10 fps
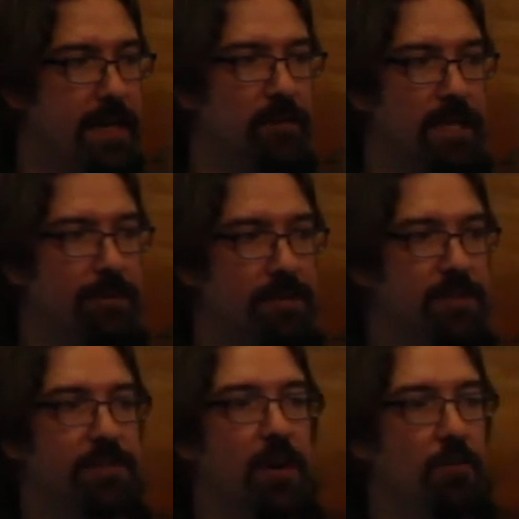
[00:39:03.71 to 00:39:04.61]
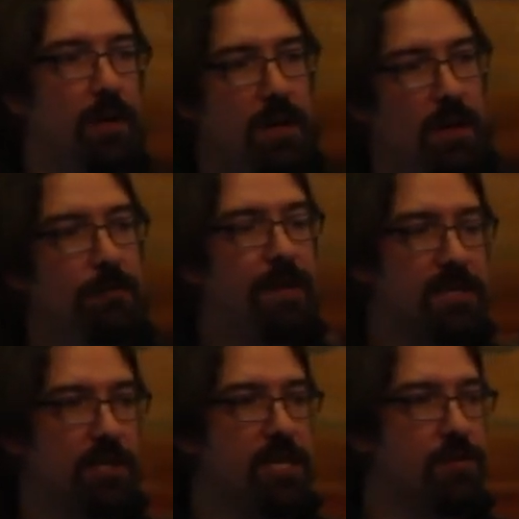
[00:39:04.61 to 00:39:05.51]
they never leave this scope,
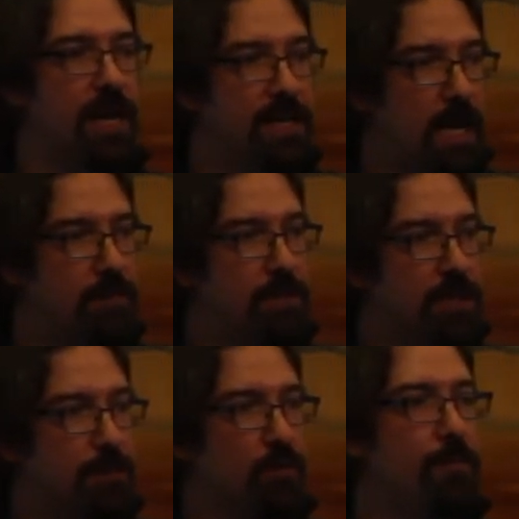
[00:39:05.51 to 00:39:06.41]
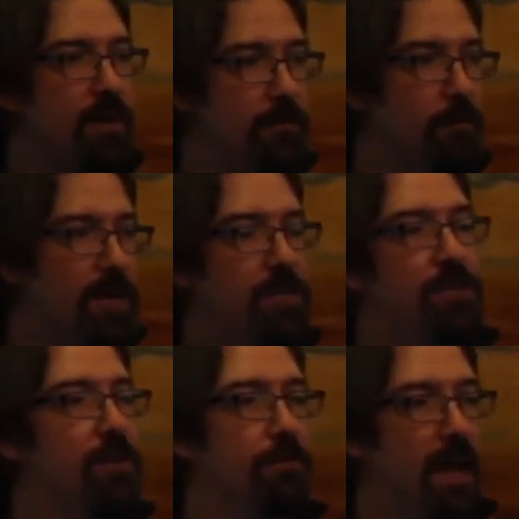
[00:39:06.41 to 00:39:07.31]
eventually you get down to just primitive
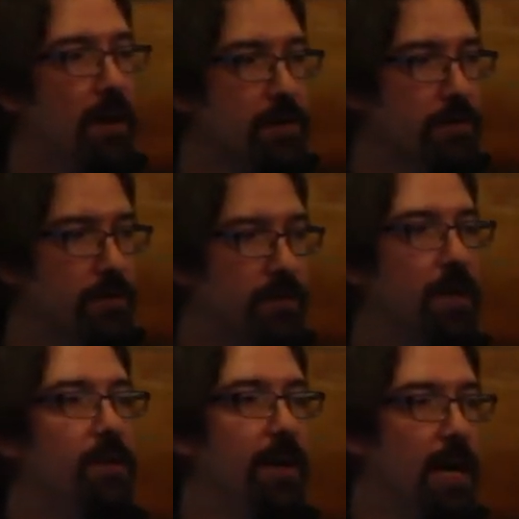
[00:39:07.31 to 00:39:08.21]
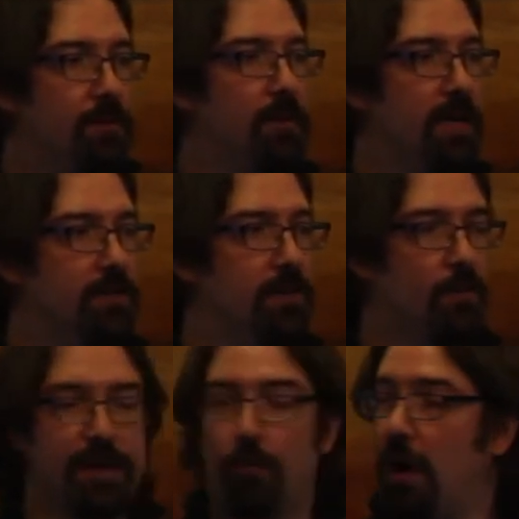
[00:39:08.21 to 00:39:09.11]
register values that optimize the
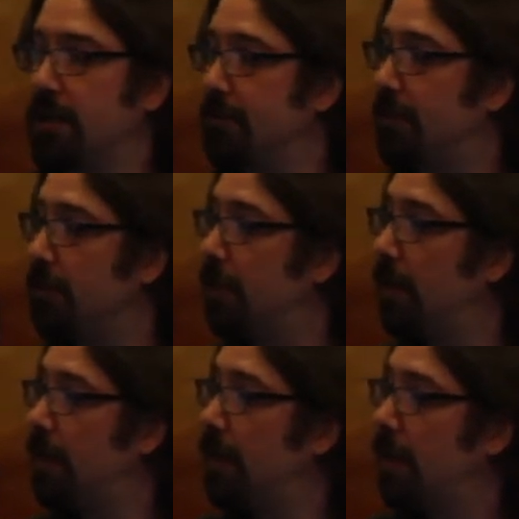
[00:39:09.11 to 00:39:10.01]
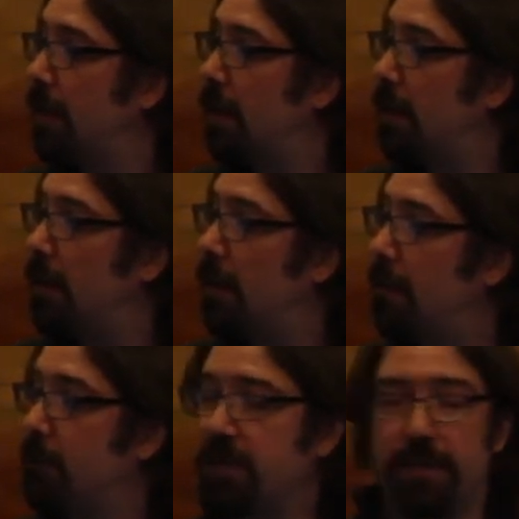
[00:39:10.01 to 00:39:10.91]
way you want them to. Uh,
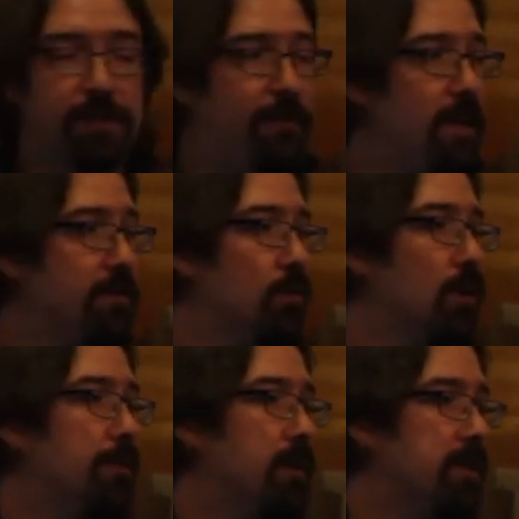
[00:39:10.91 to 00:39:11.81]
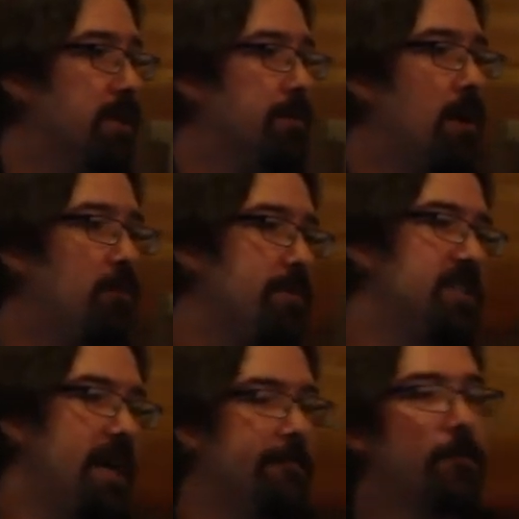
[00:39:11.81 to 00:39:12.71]
unfortunately, this fails to work for us in pretty
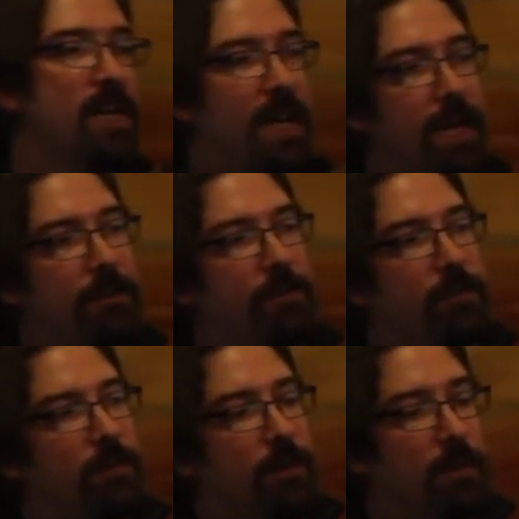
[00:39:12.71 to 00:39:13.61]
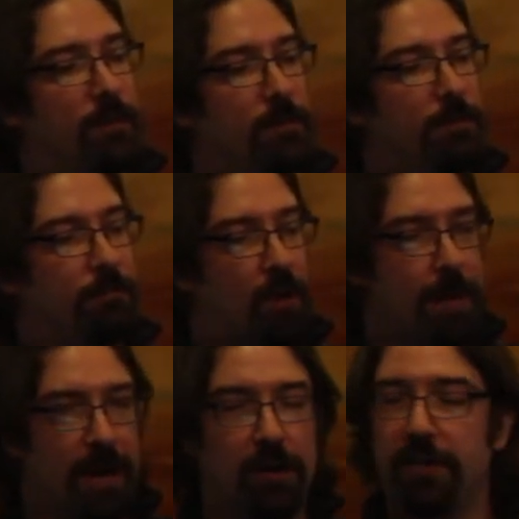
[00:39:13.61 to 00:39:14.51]
much every case, uh,
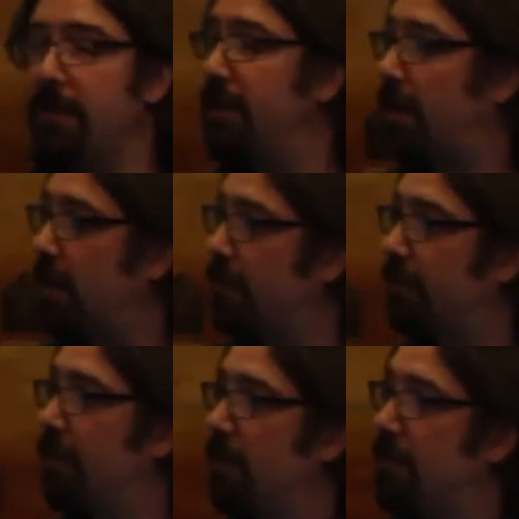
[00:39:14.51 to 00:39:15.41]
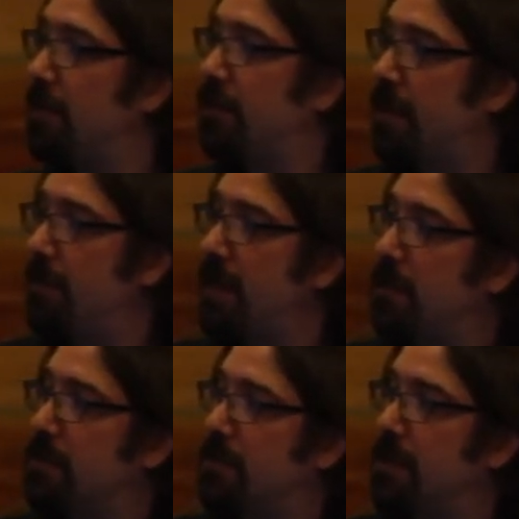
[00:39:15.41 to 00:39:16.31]
primarily because the escape
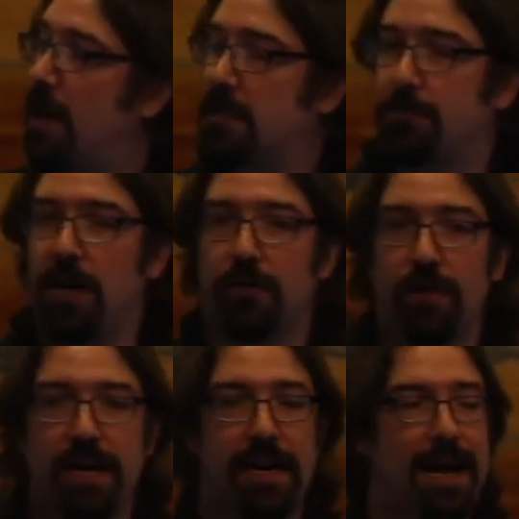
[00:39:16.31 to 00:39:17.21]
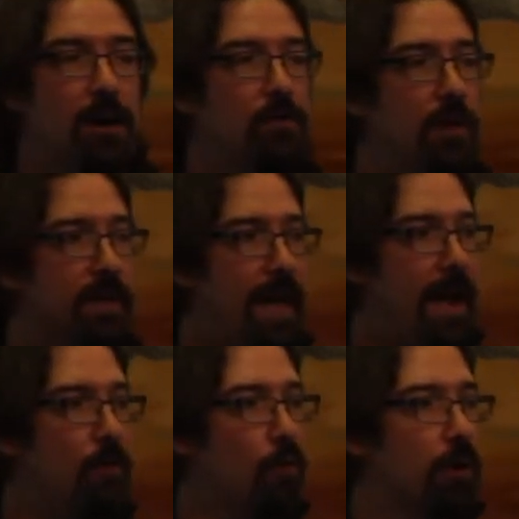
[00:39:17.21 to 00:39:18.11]
analysis in hotspot right now
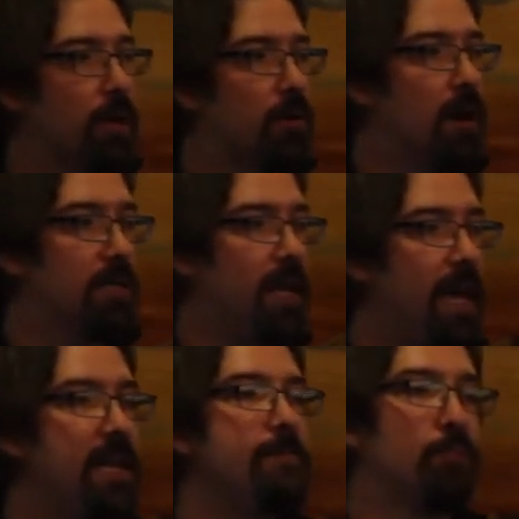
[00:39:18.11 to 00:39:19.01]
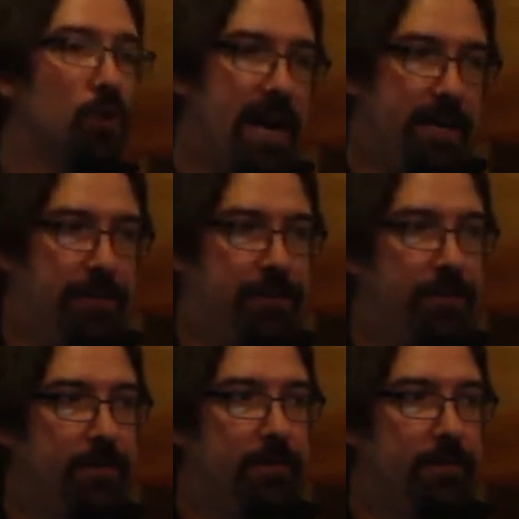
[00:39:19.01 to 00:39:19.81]
can't work across any branch,